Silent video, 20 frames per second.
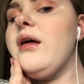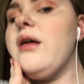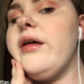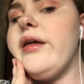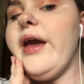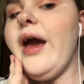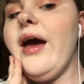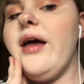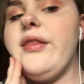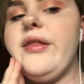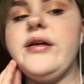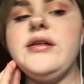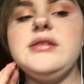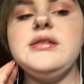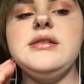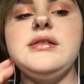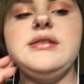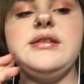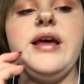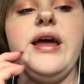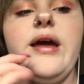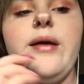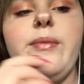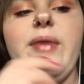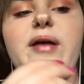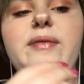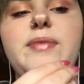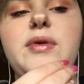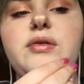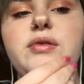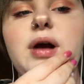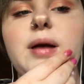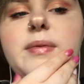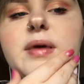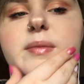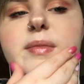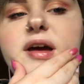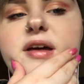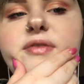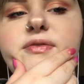Yeah, it looks the same. I've been
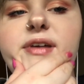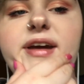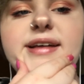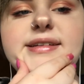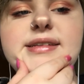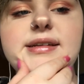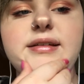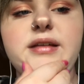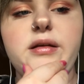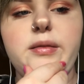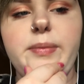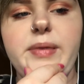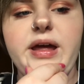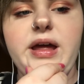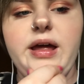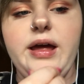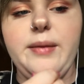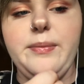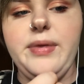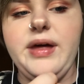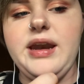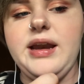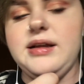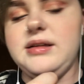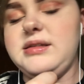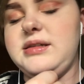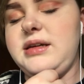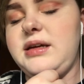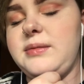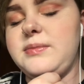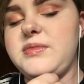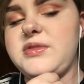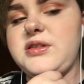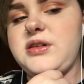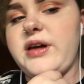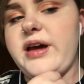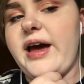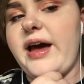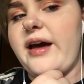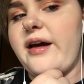rubbing my face a little bit, but it seems
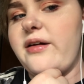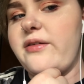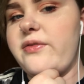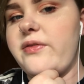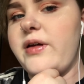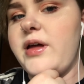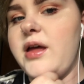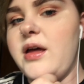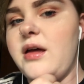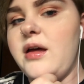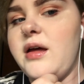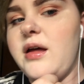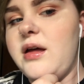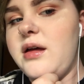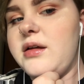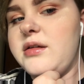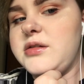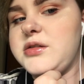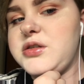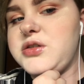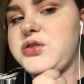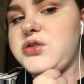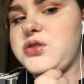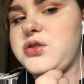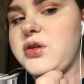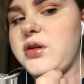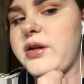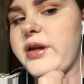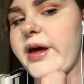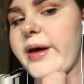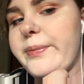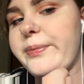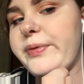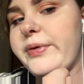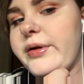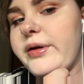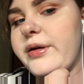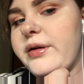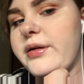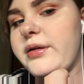to have stood up
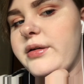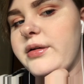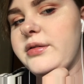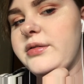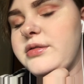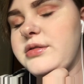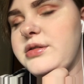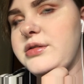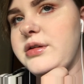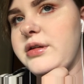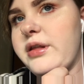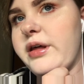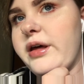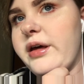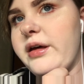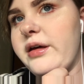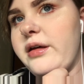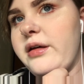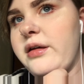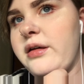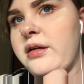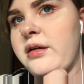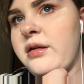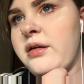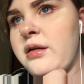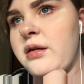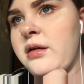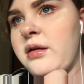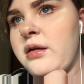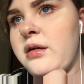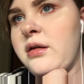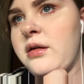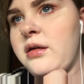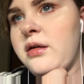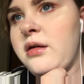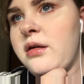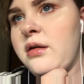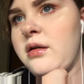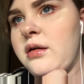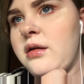to the
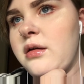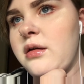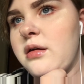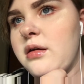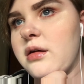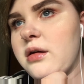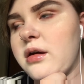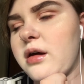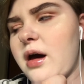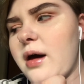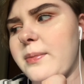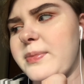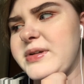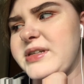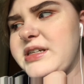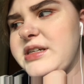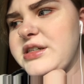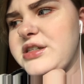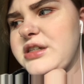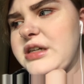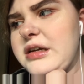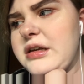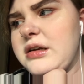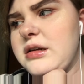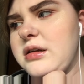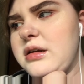competition.